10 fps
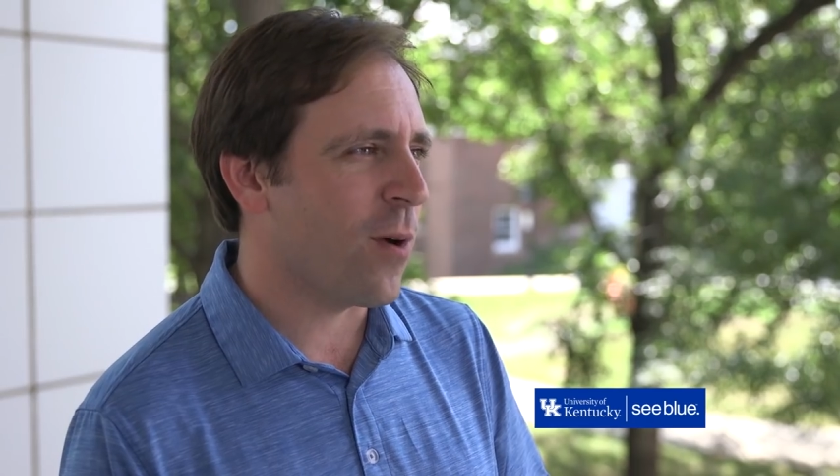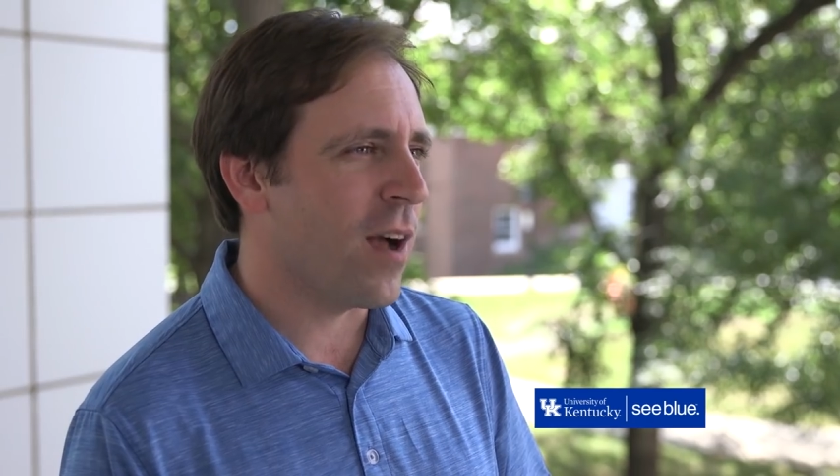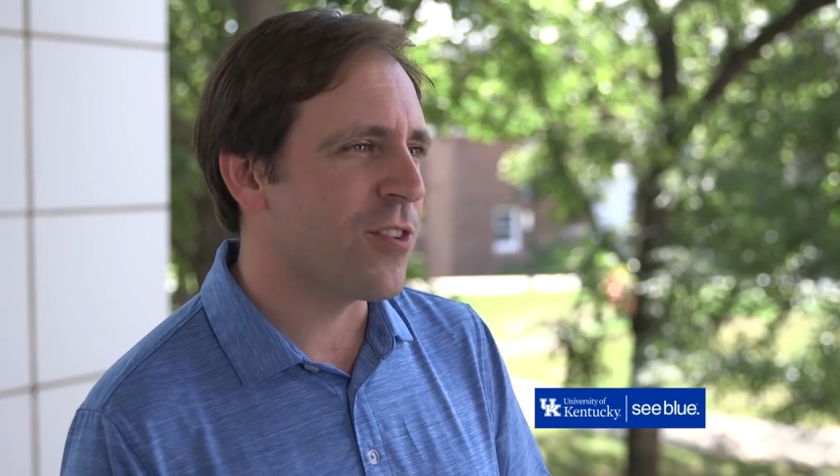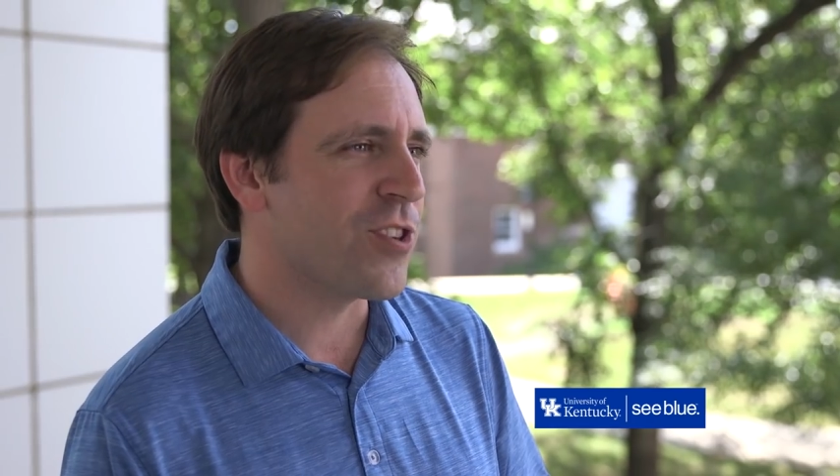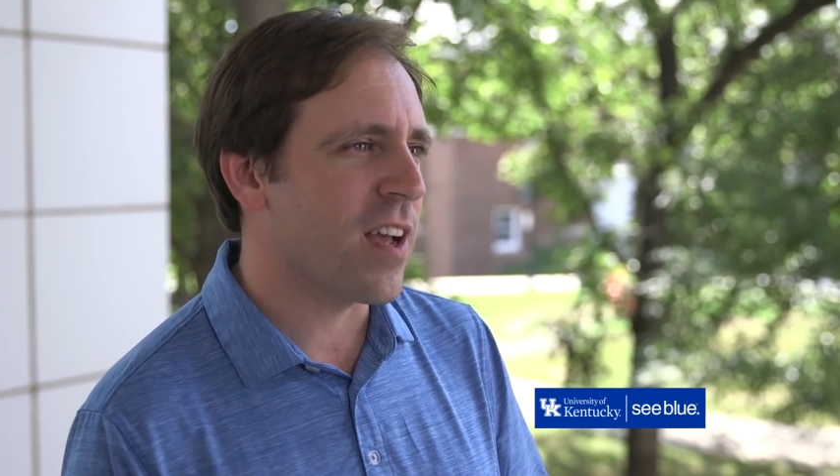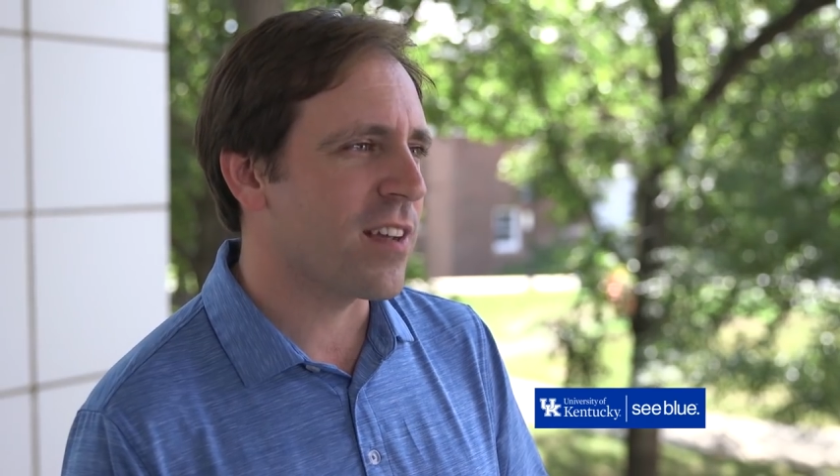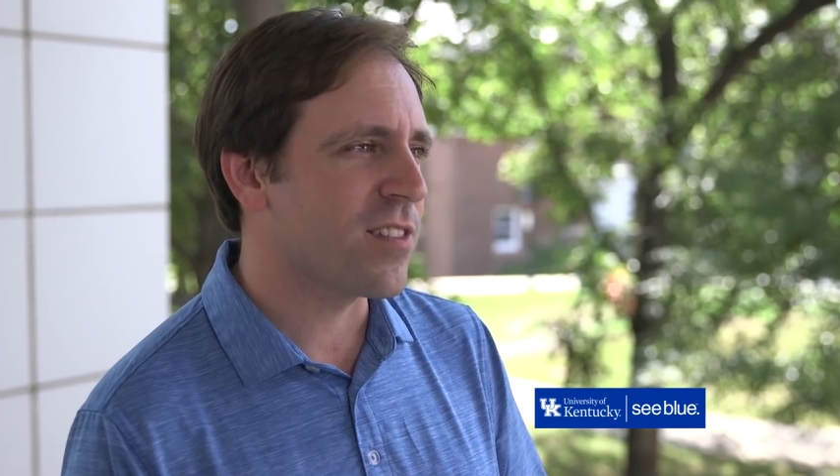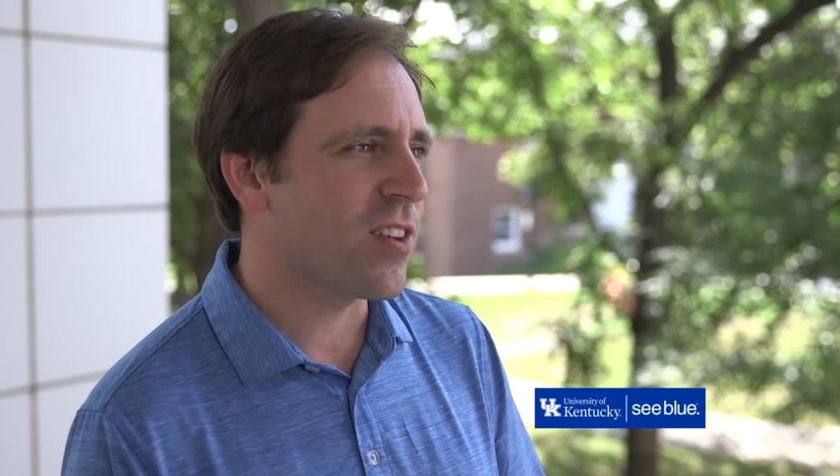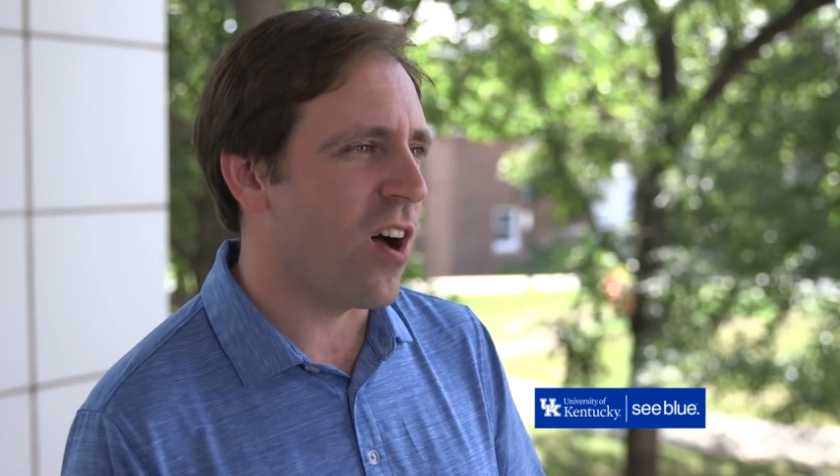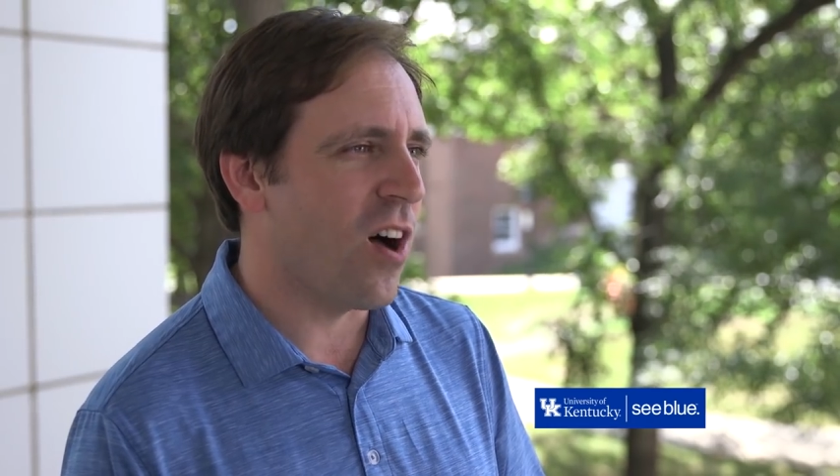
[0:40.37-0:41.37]

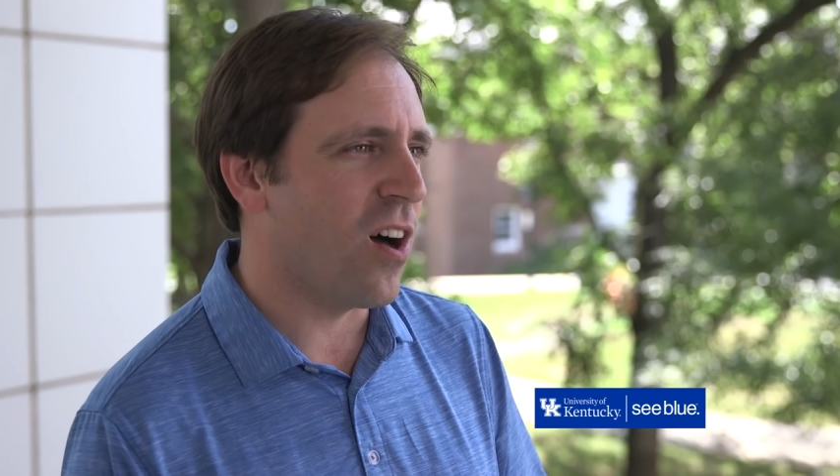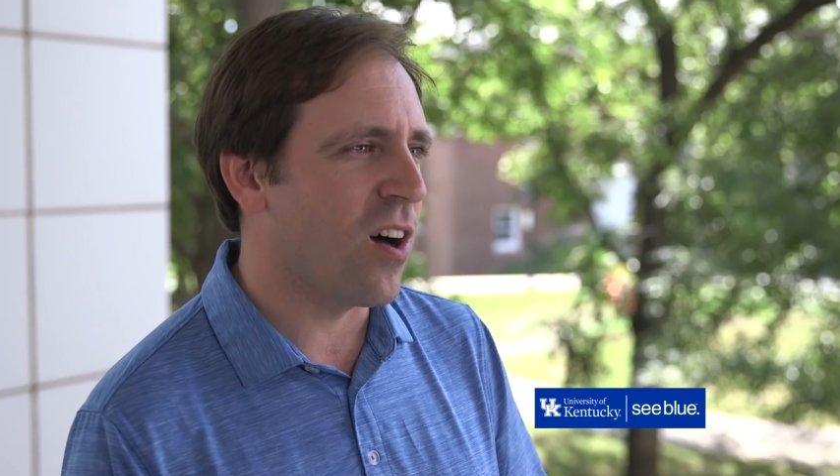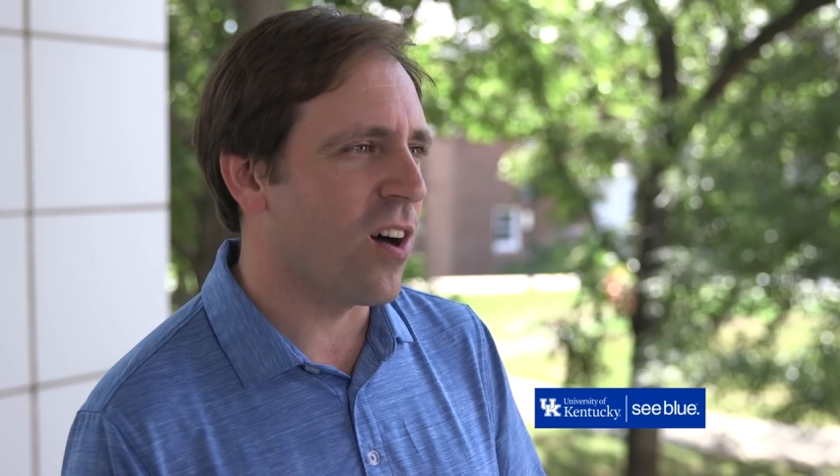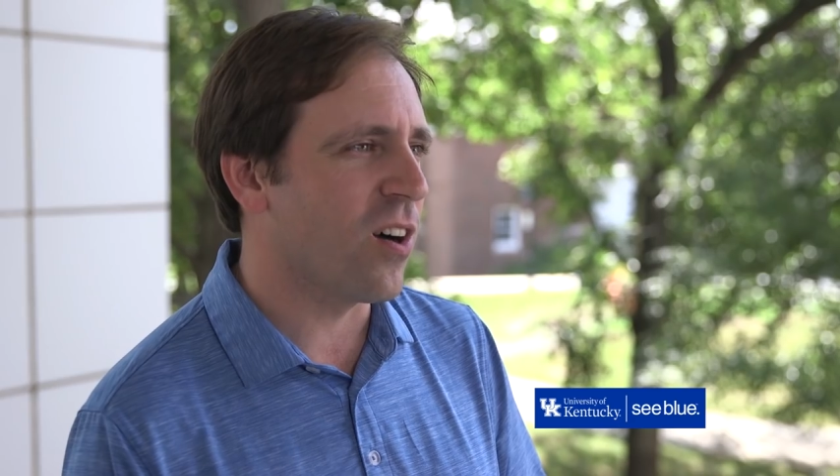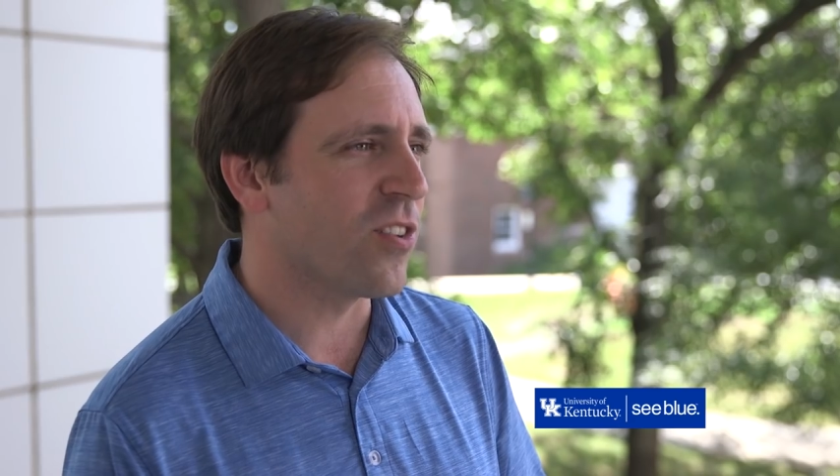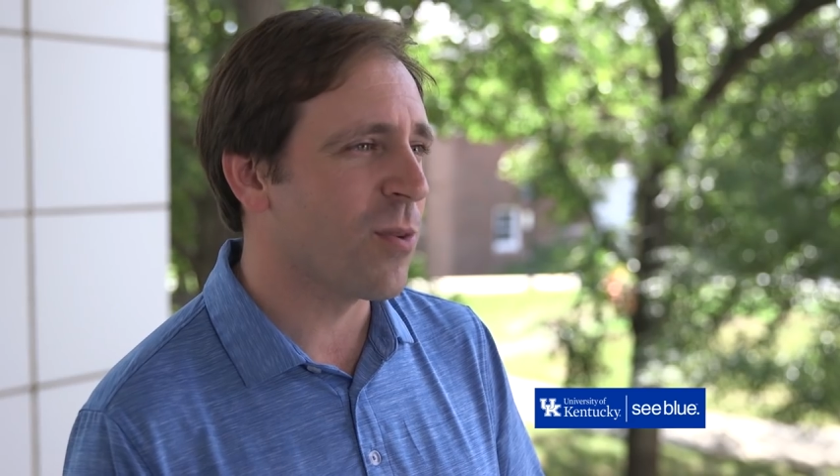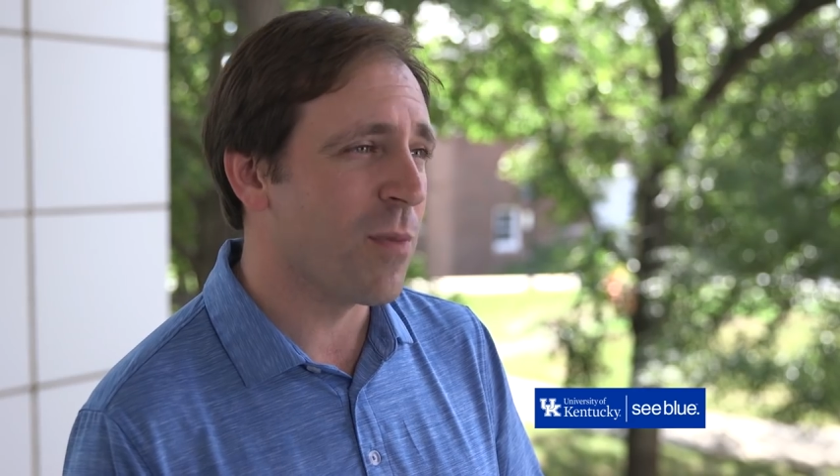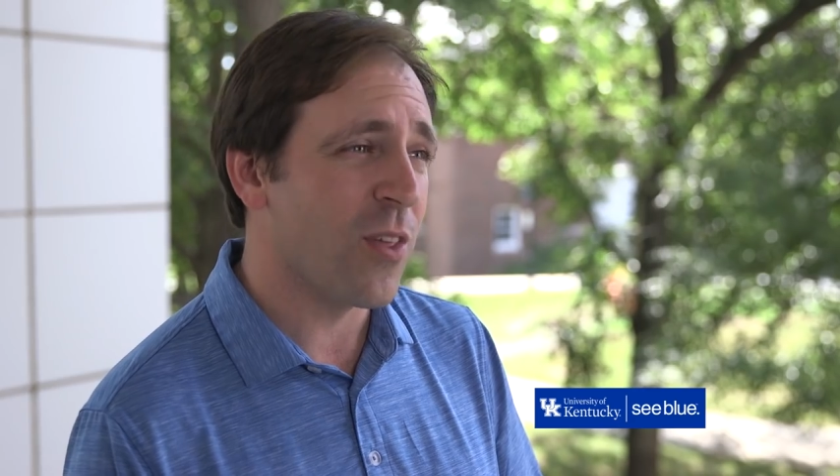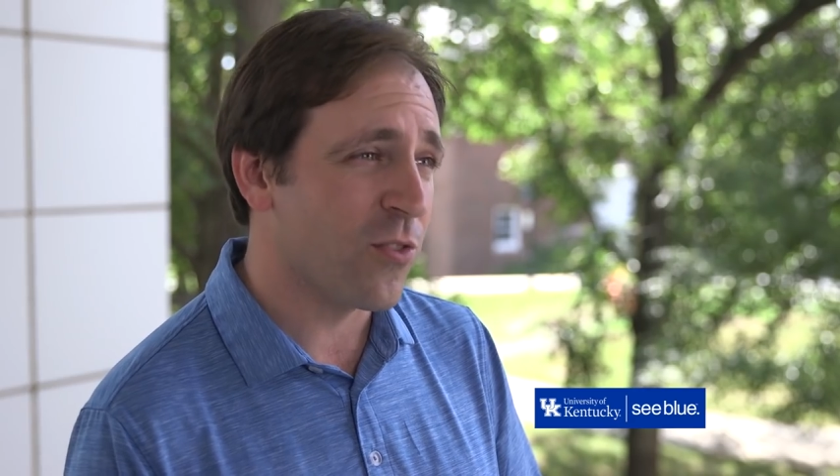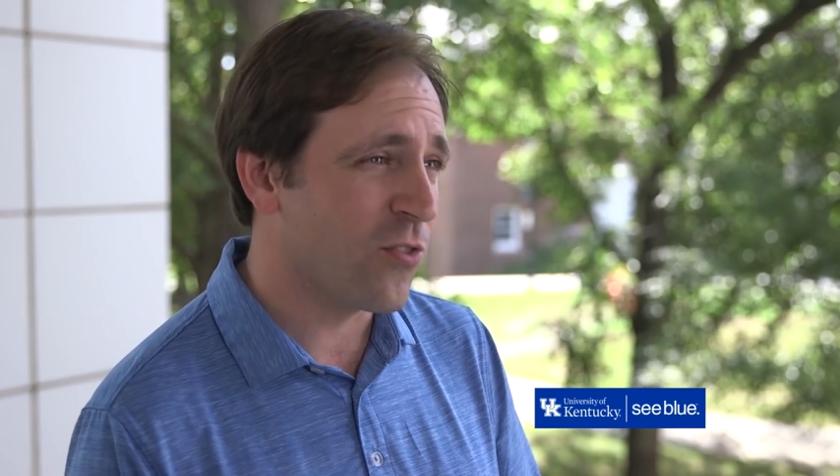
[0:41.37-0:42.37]
projects are some of the